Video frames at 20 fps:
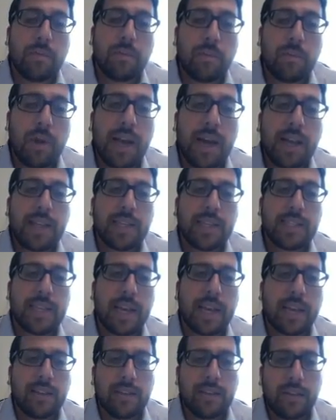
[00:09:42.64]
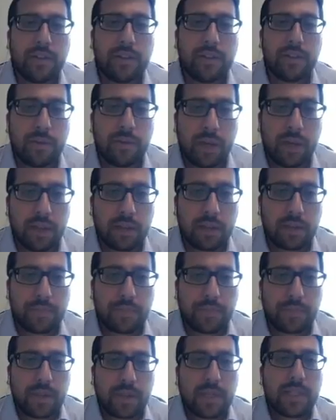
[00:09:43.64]
bread is secondary to it.
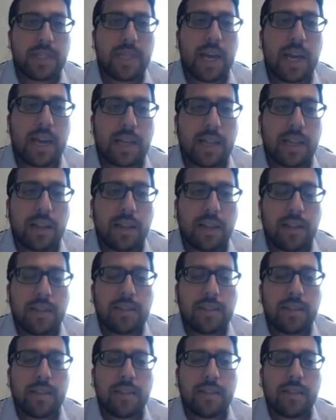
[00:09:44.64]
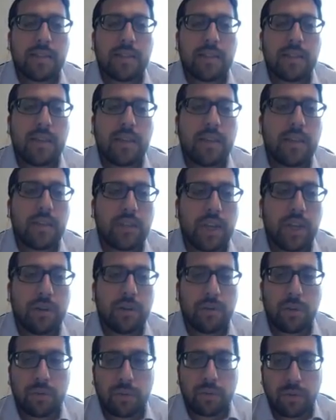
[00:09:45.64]
Ze'aklal. This is the
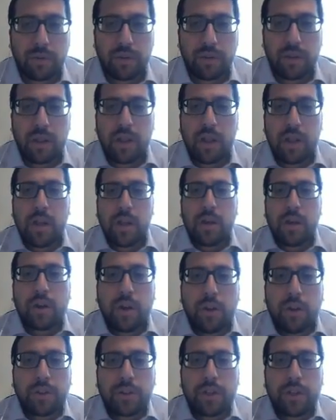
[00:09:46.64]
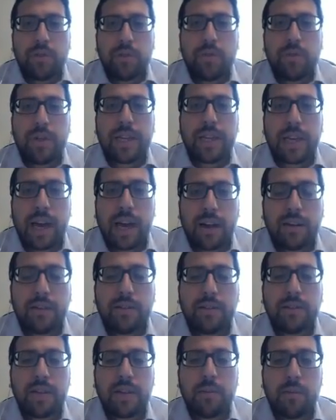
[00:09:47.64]
general rule. Kol shehu
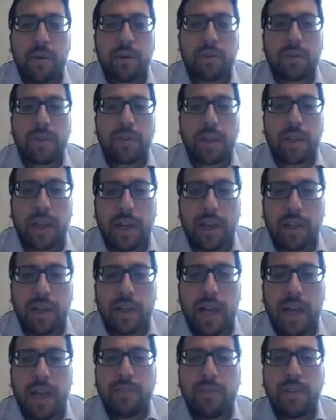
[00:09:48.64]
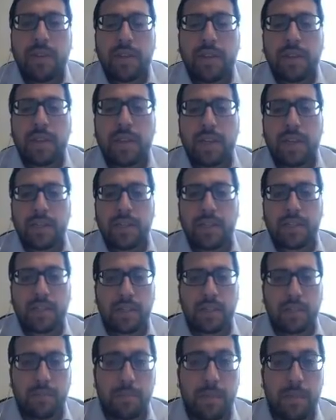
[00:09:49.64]
ikar ve'imo tfeila. Everything that is
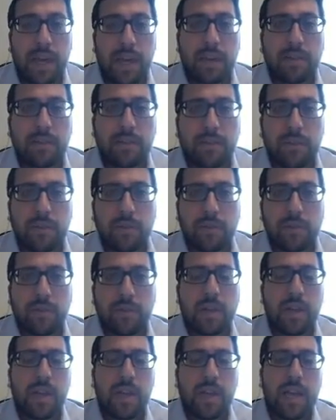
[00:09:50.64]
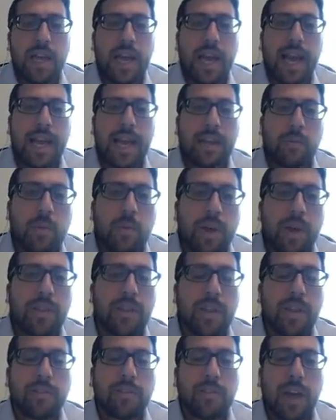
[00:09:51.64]
the main food, and
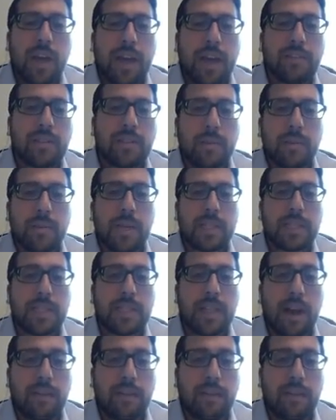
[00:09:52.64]
with it you have something at